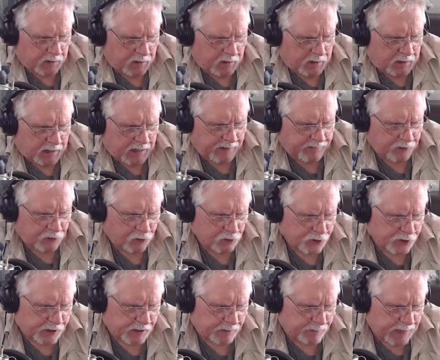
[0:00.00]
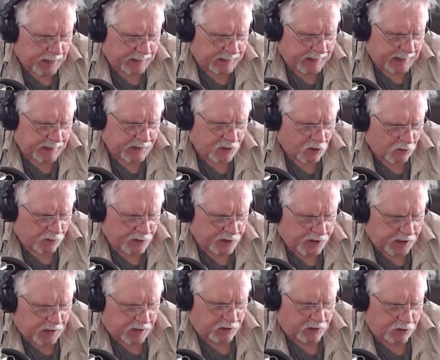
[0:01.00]
Navy girl said, my dad's always
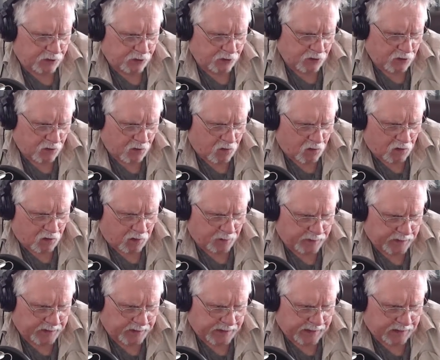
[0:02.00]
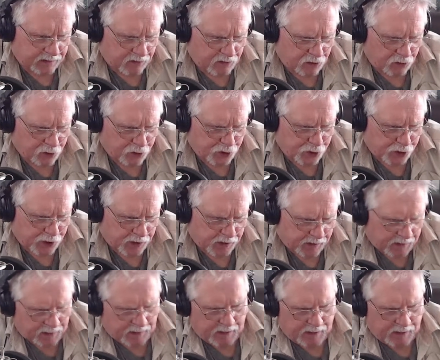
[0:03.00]
said, do no harm, but take no shit.